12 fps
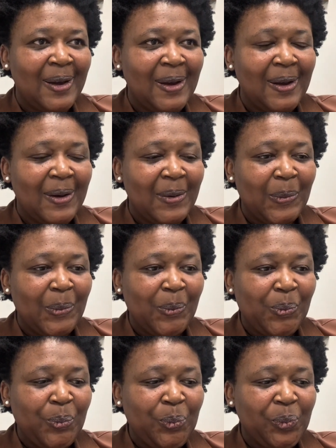
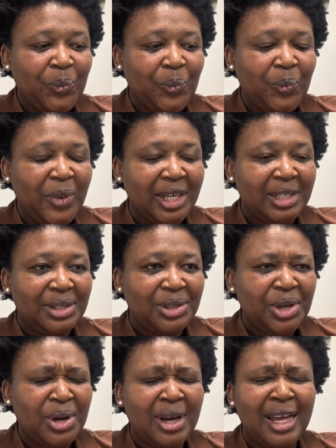But
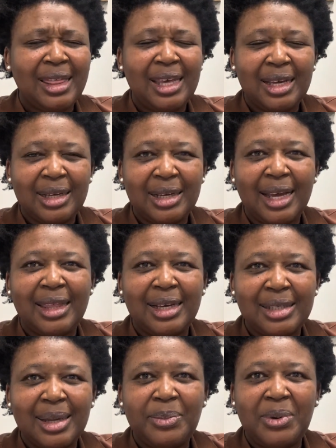yeah, I think
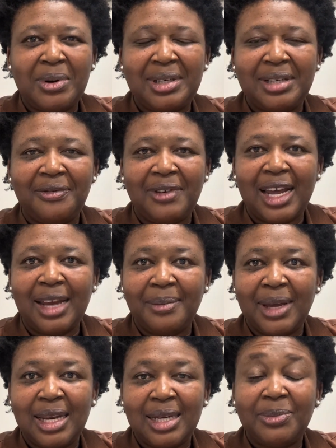supportive line
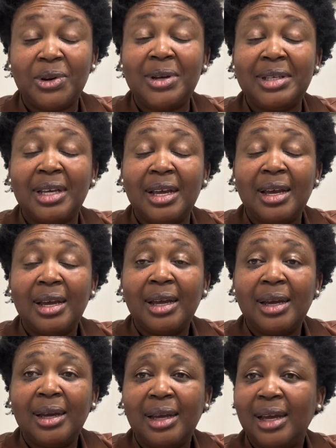managers, because
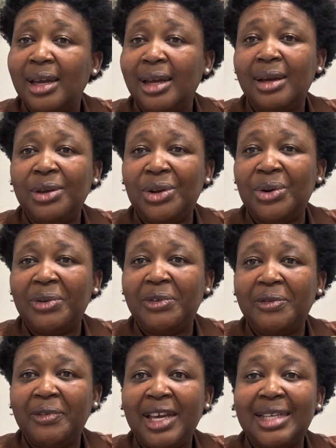if you
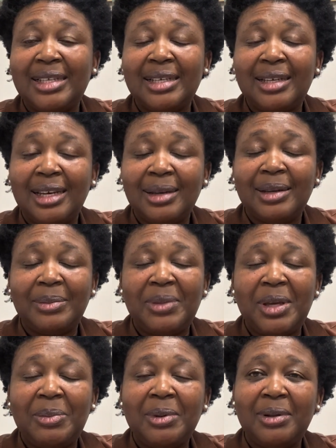face it,
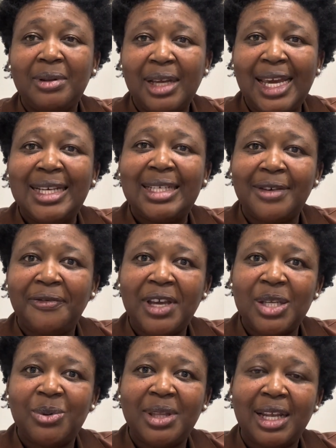people
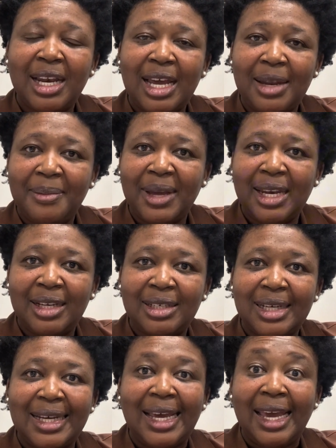interface with the line
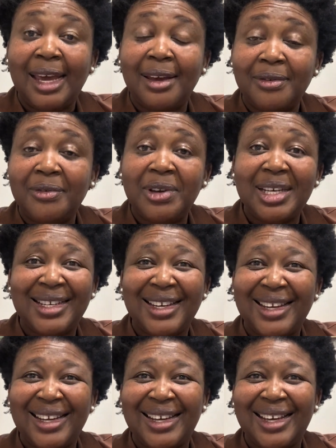manager every
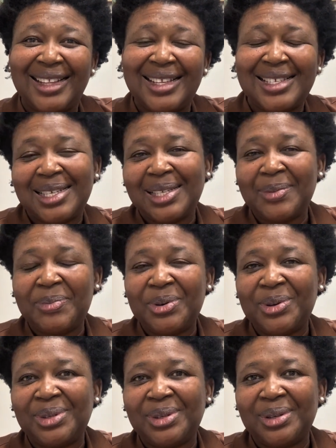day, and this is the
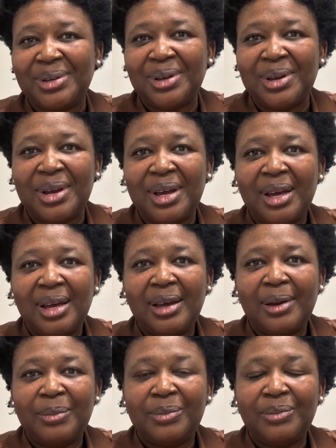person
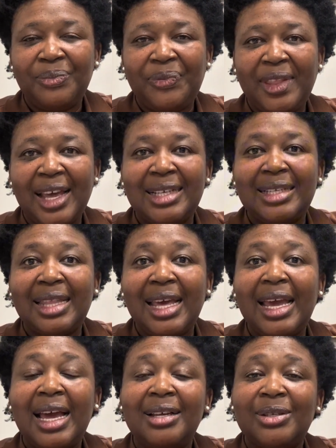that
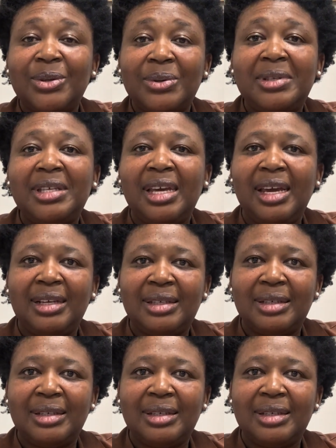they associate